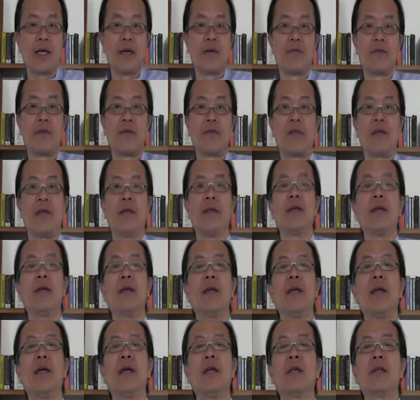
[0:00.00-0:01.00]
of a thing,
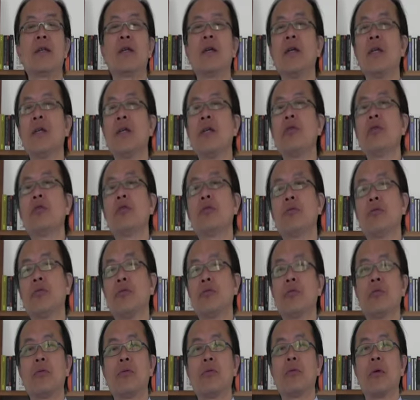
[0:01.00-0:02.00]
turn
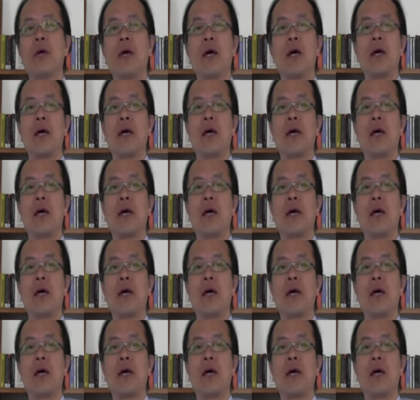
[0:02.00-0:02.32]
into